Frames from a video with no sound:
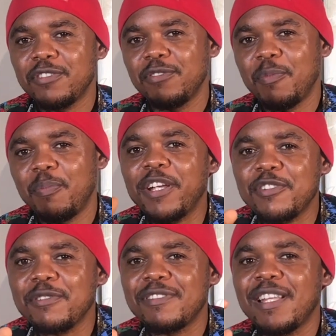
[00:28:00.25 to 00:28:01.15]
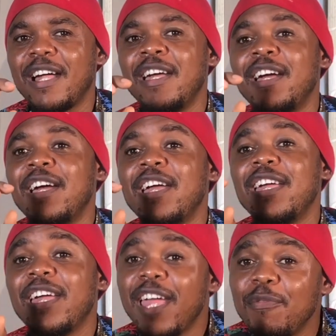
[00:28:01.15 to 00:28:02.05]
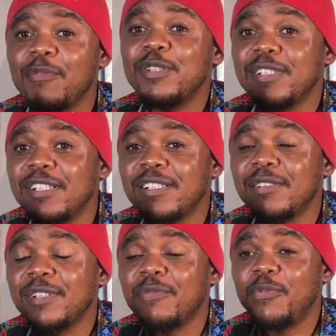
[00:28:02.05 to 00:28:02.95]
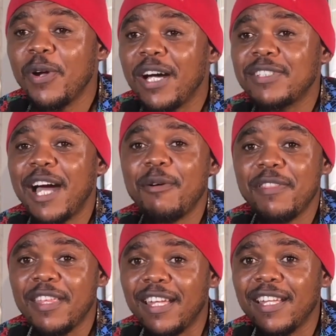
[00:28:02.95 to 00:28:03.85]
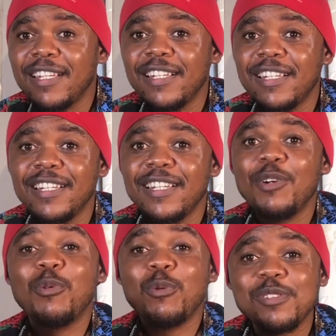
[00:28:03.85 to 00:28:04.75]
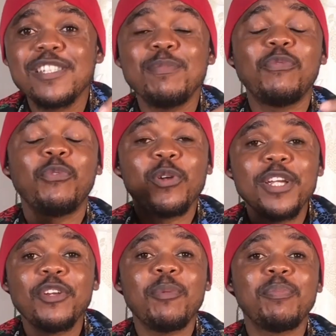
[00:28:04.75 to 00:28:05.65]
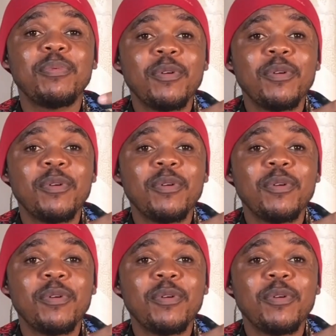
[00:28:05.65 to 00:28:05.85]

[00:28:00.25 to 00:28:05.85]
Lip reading: your pictures that if the viewers out there will still be following up